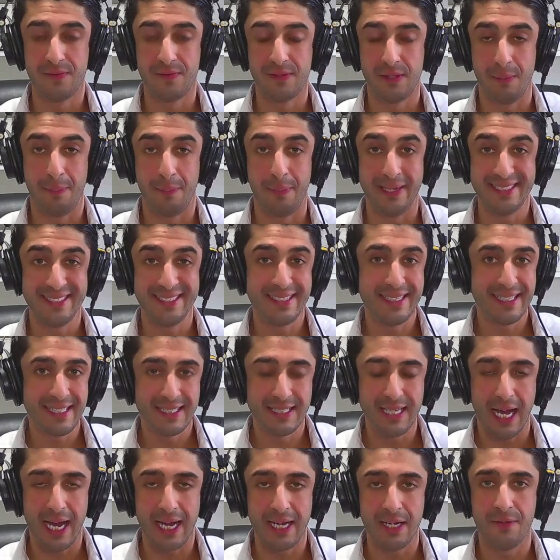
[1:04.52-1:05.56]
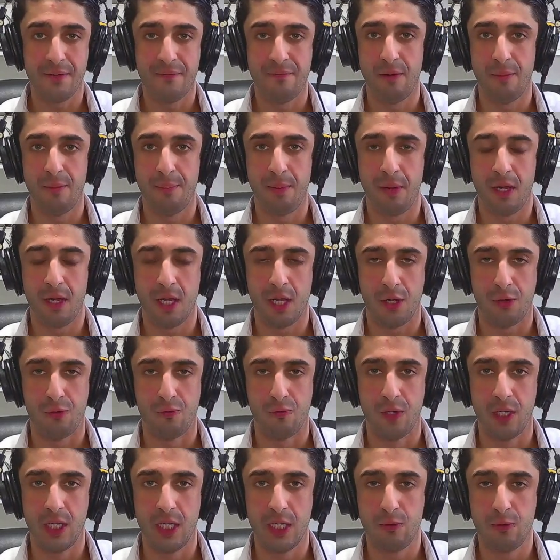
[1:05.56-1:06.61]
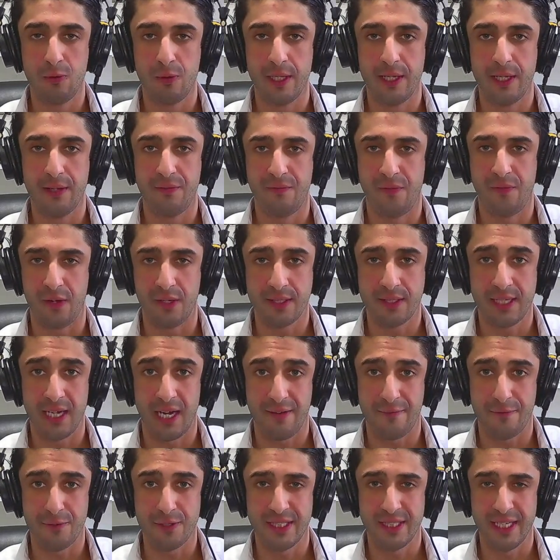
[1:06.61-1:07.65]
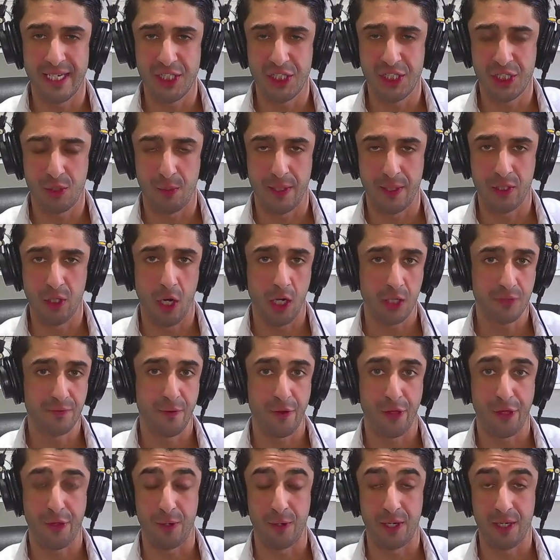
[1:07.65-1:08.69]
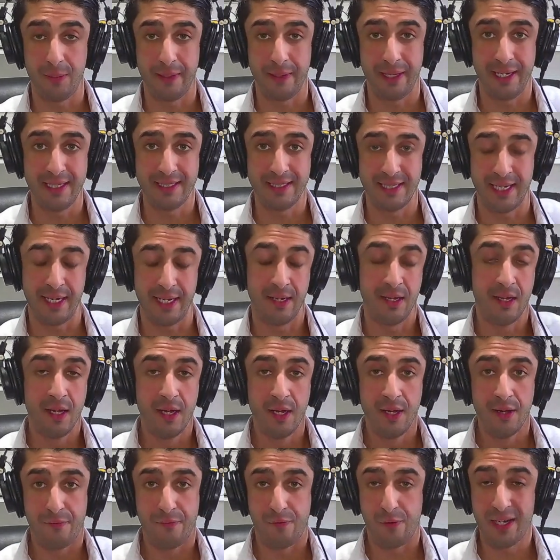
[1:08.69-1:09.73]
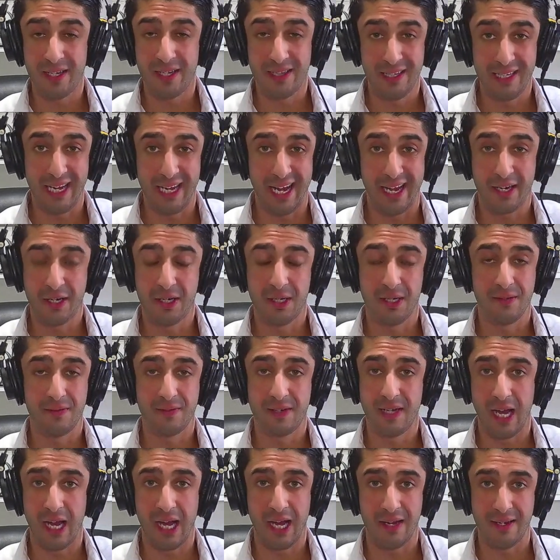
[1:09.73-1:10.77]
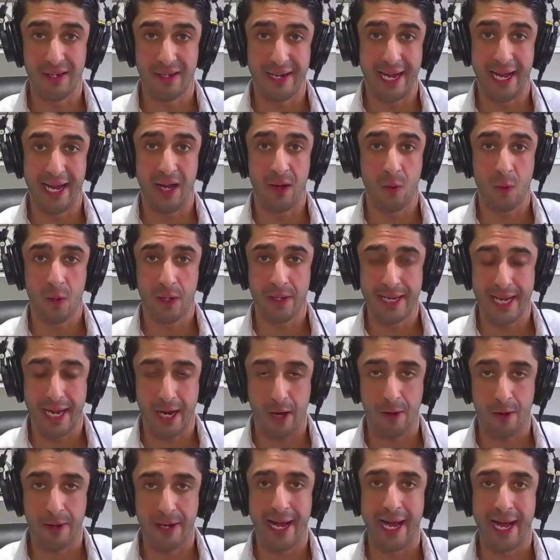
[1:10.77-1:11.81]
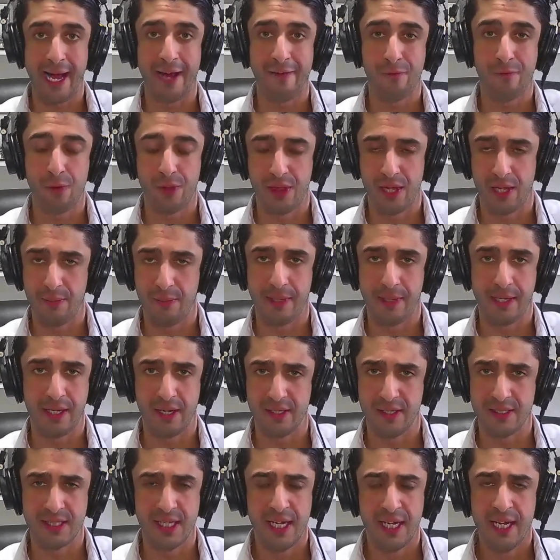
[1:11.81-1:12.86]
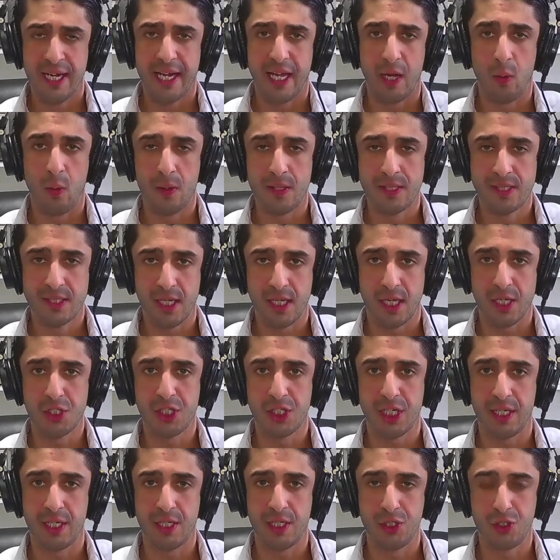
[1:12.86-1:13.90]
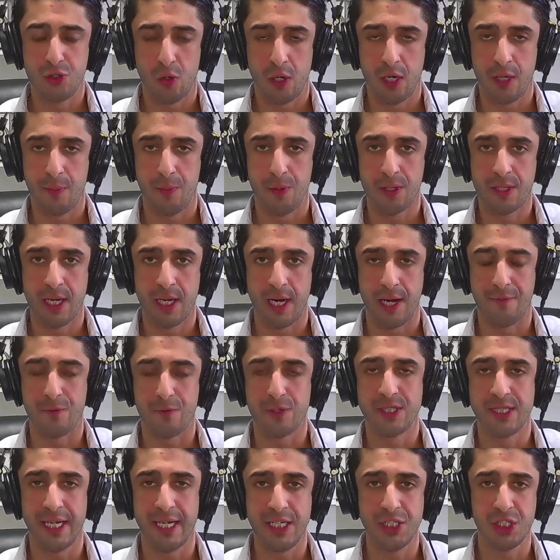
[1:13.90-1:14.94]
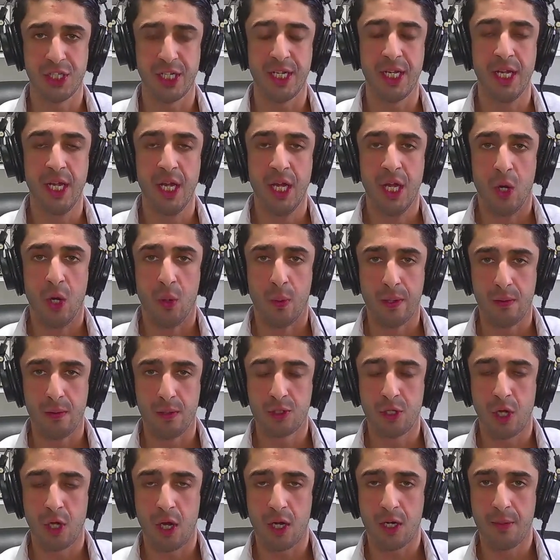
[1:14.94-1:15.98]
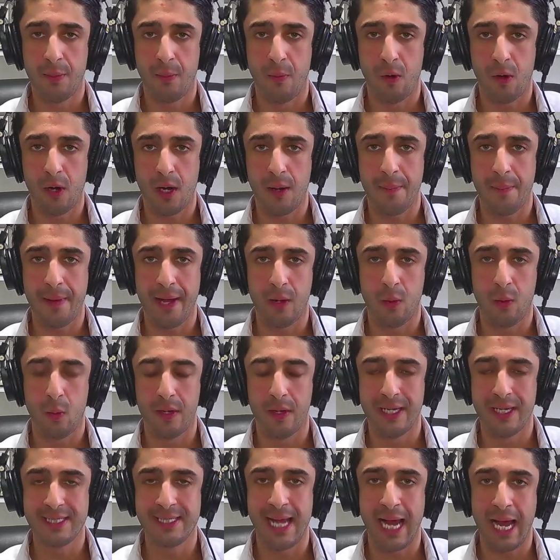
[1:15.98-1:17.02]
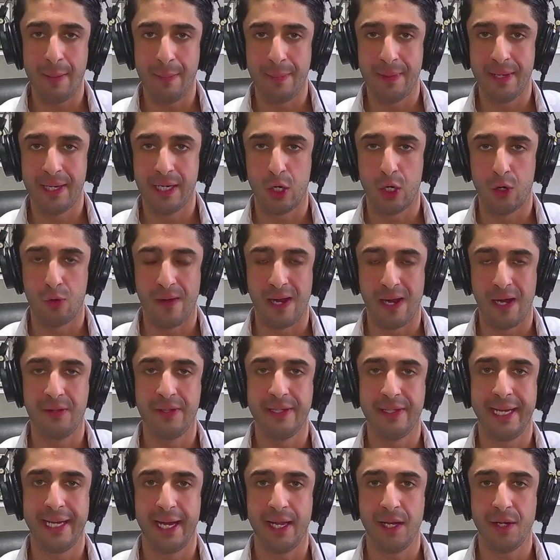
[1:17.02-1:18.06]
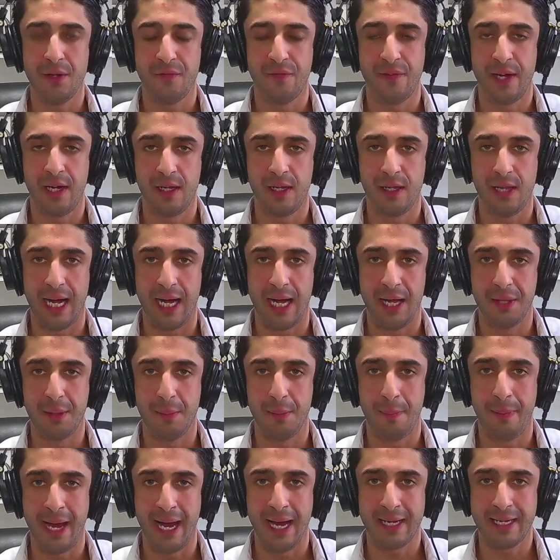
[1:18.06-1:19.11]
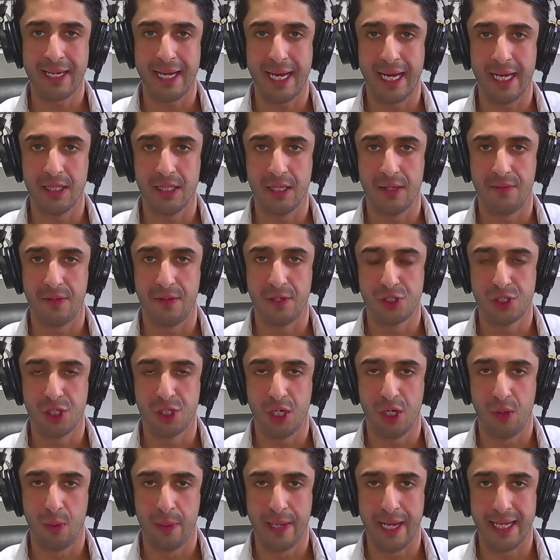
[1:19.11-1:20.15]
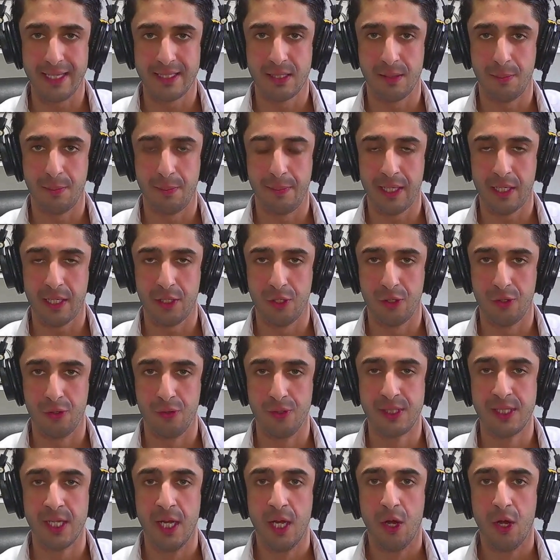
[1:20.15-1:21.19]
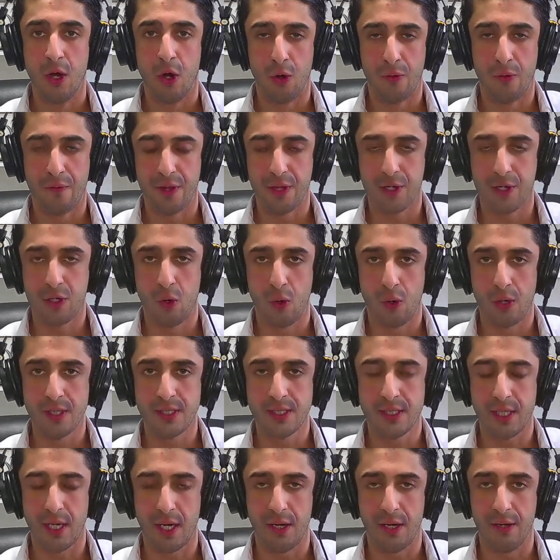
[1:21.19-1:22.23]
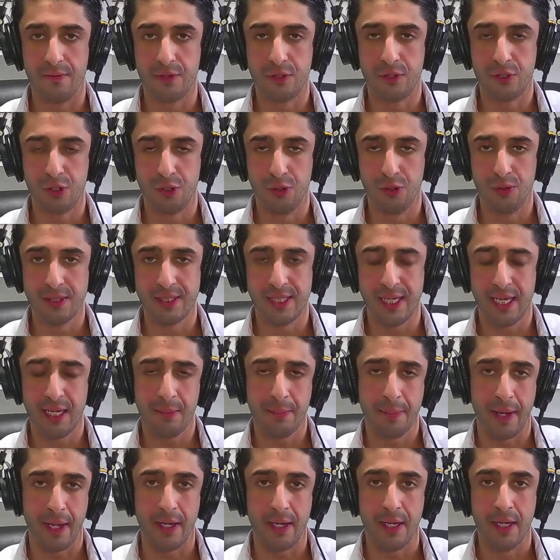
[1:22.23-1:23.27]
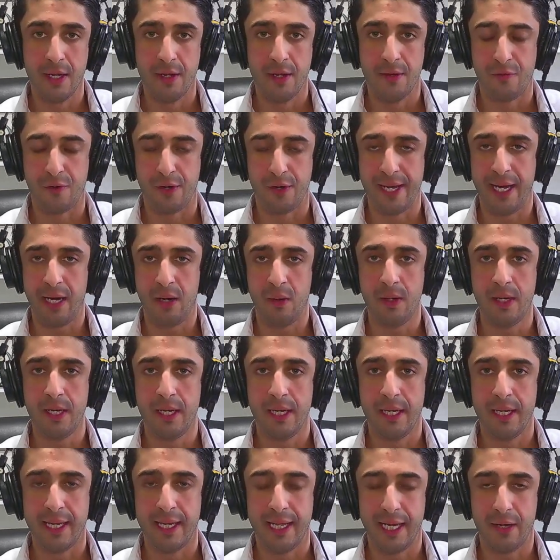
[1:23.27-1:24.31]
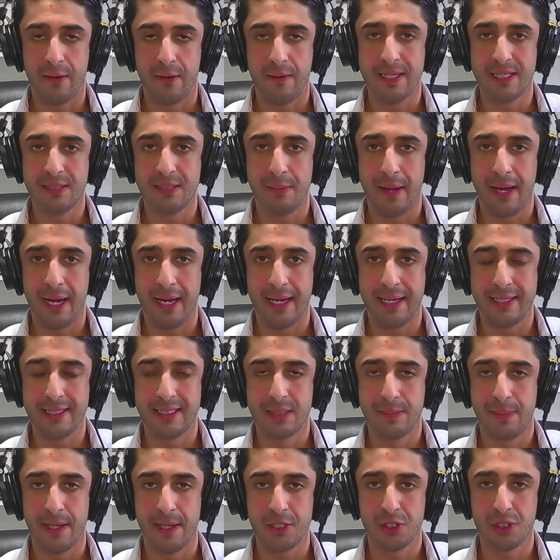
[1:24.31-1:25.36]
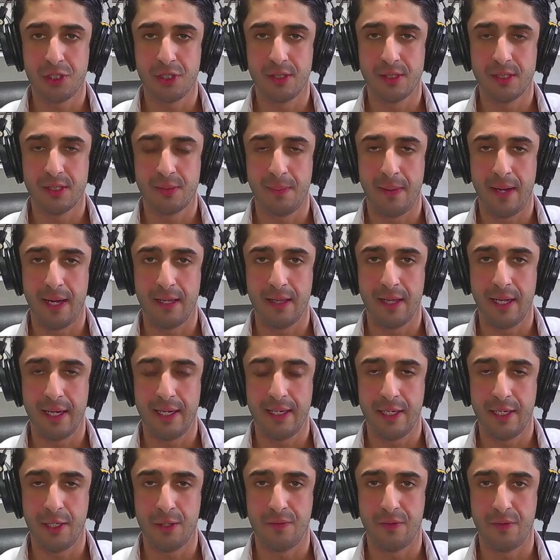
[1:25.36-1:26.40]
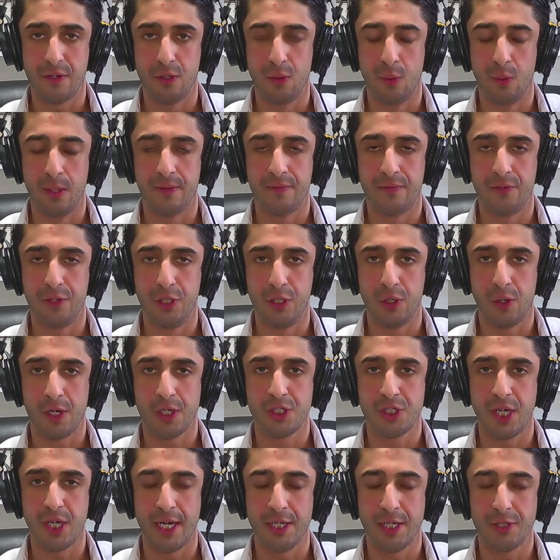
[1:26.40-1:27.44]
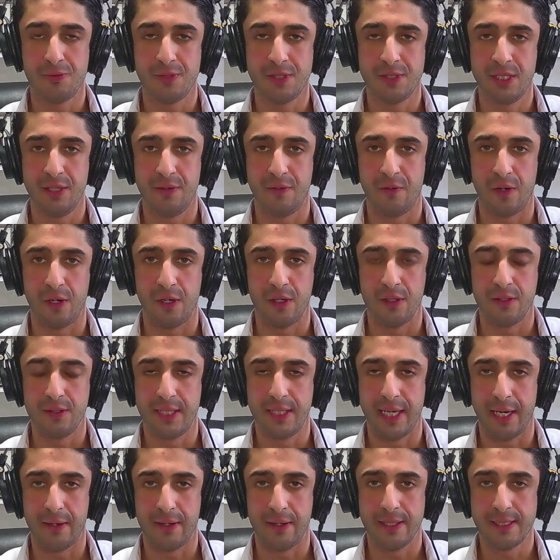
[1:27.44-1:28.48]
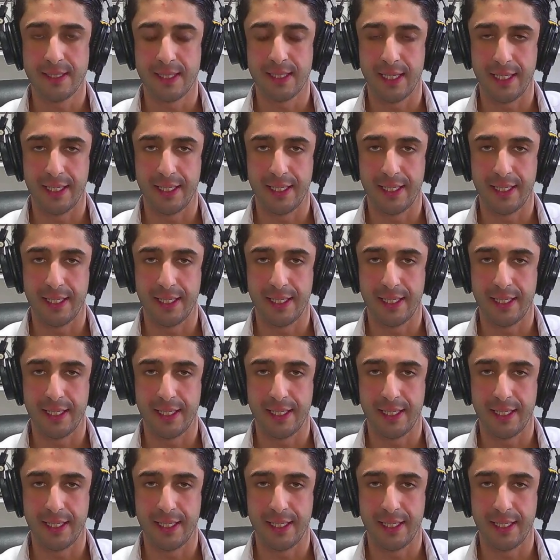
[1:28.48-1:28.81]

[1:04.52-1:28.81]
with the business side of football, a really, really fun conversation. We talked for 30 minutes, and frankly, I could have gone an hour and a half with them because it was such an enjoyable conversation. We will talk more about what is happening around the NFL on the back end of the show. We had some big news over the course of Tuesday, but for now, here is my special spotlight interview with New York Giants receiver Darius